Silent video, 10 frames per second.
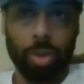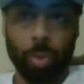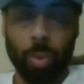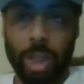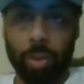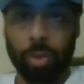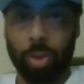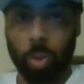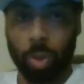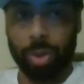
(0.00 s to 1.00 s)
throughout the
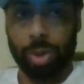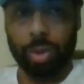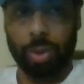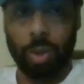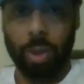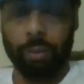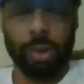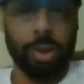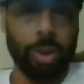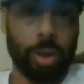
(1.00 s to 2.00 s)
course of the
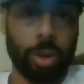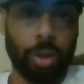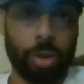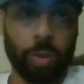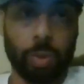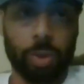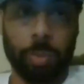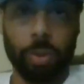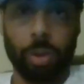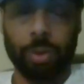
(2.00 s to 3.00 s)
season in terms of
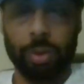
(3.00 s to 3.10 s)
some of the